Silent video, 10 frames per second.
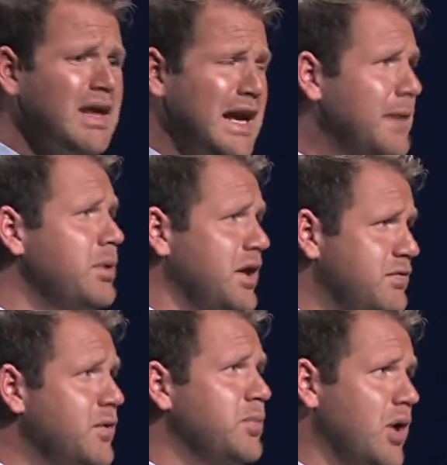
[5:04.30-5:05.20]
and I played
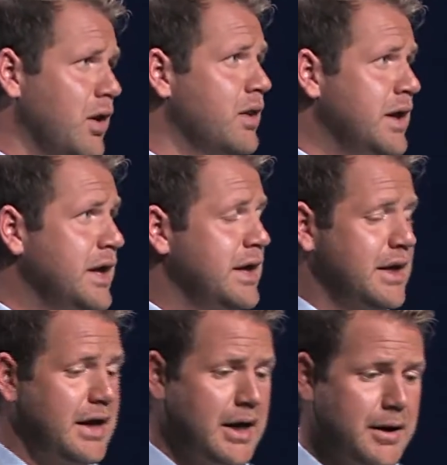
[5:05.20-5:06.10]
football,
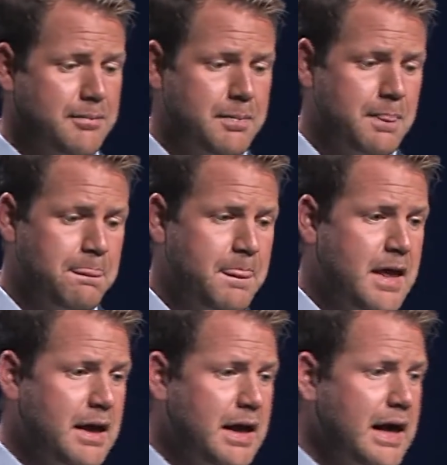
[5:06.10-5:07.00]
and
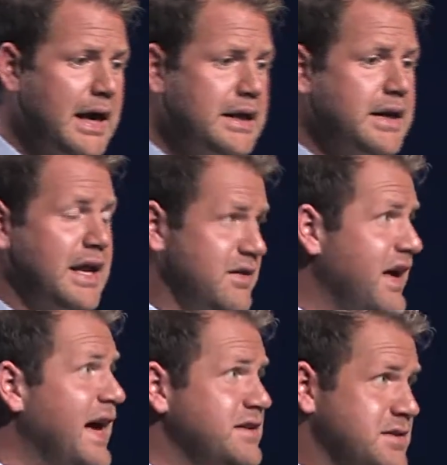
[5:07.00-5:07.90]
have
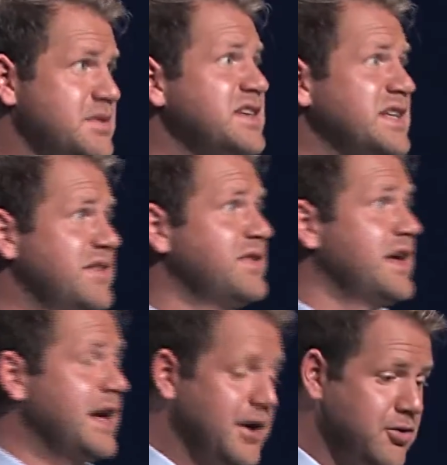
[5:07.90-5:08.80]
had some
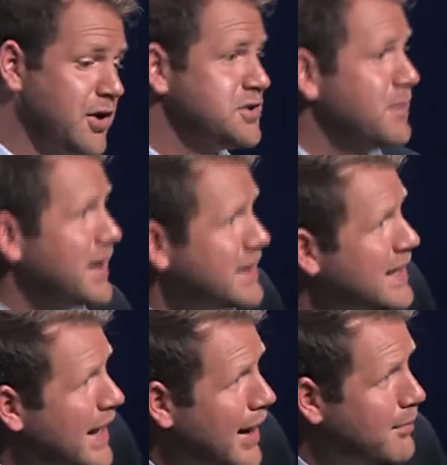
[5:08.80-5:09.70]
significant. I crushed my
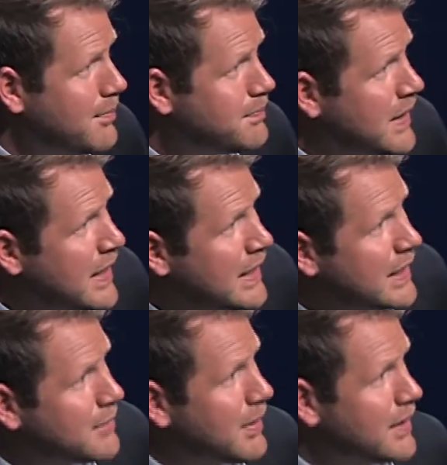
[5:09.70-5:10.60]
kneecap
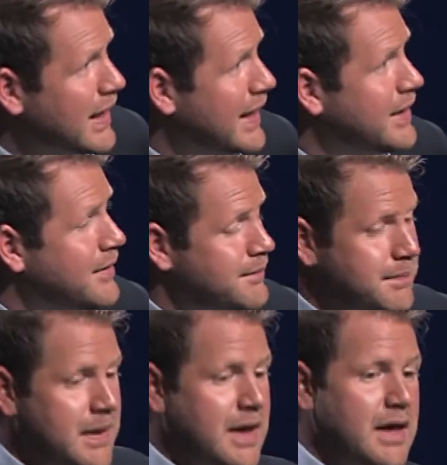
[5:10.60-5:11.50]
in my leg.
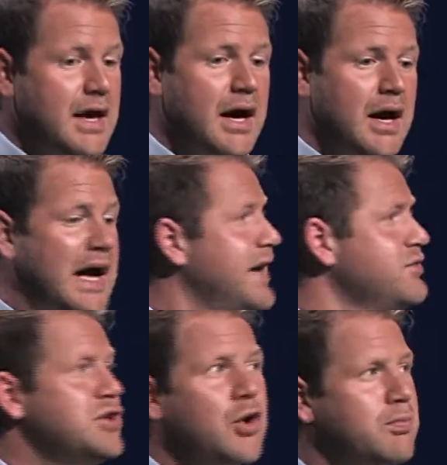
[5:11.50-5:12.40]
I
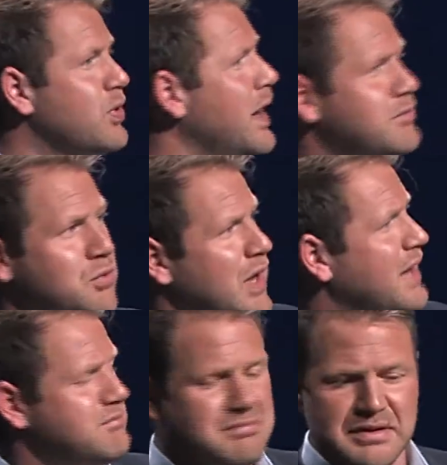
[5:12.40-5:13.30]
have no problems with.
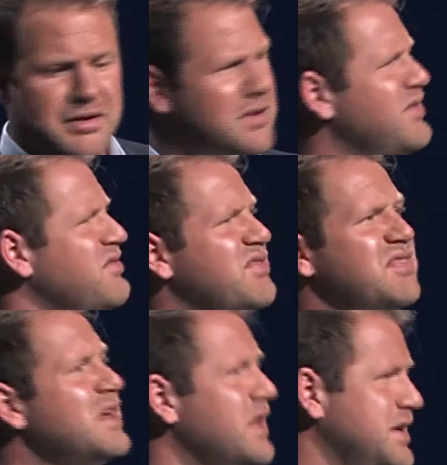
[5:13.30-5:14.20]
I don't even
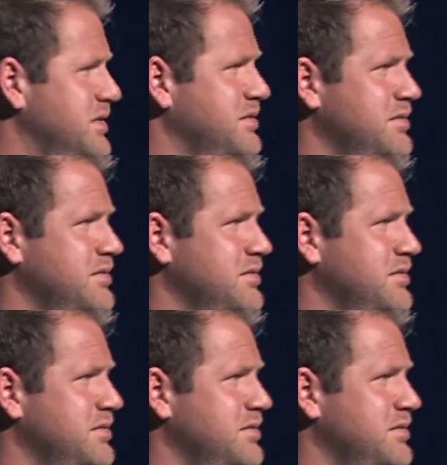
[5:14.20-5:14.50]
feel it.